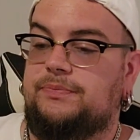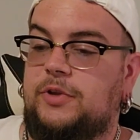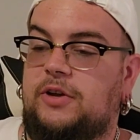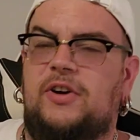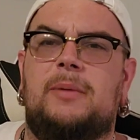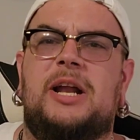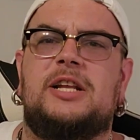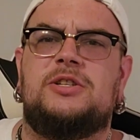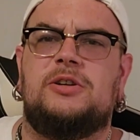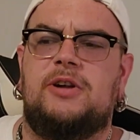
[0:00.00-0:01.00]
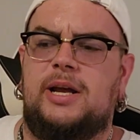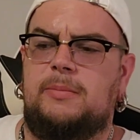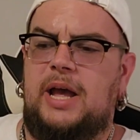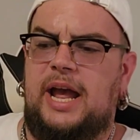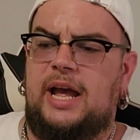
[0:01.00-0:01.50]
You can find them on
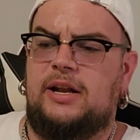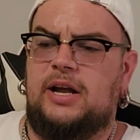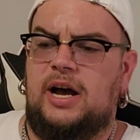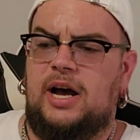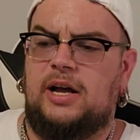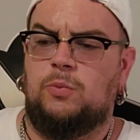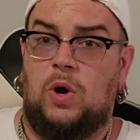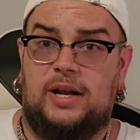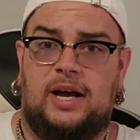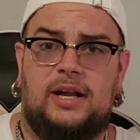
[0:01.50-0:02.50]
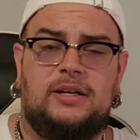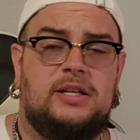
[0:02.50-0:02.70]
Instagram and on Whatnot